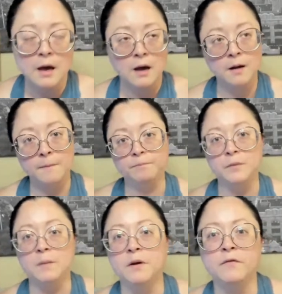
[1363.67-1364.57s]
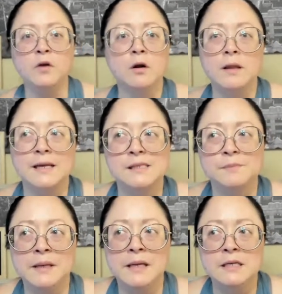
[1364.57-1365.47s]
But if you go to, like, a
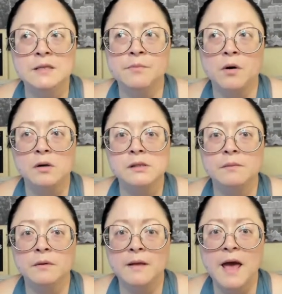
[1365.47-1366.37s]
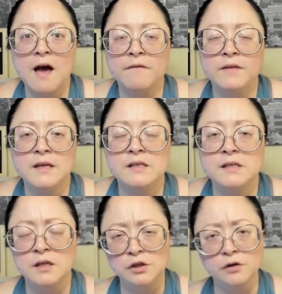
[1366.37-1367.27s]
speakeasy bar or something, they have these
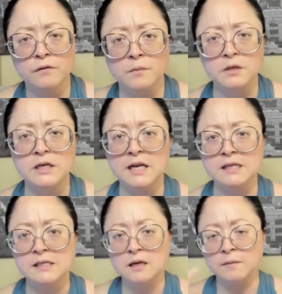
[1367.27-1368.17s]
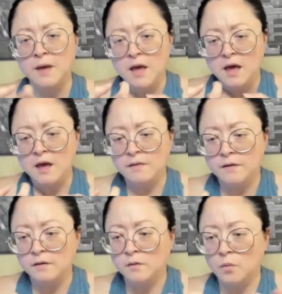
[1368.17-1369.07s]
and they serve the martinis in them, and
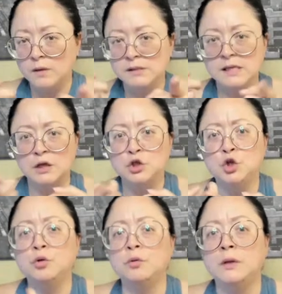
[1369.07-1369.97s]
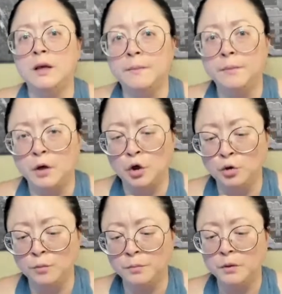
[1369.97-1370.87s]
they're the ones that's like a tulip, a
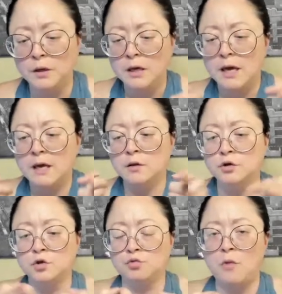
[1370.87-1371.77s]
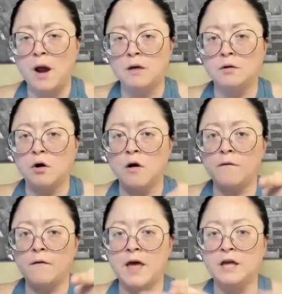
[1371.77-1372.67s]
coupe, and they're just rounded
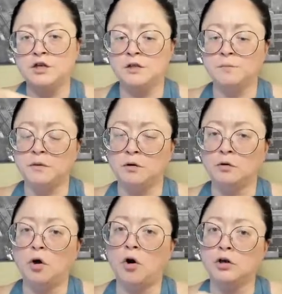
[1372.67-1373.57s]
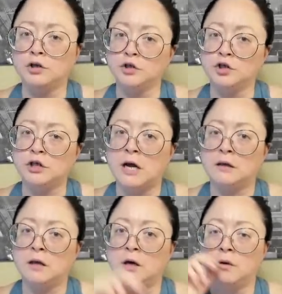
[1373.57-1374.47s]
off on the edges, but they're large and they're
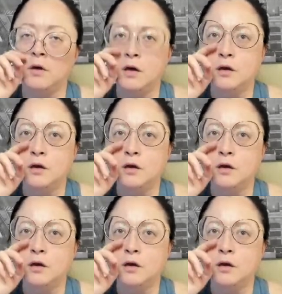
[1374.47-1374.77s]
shallow.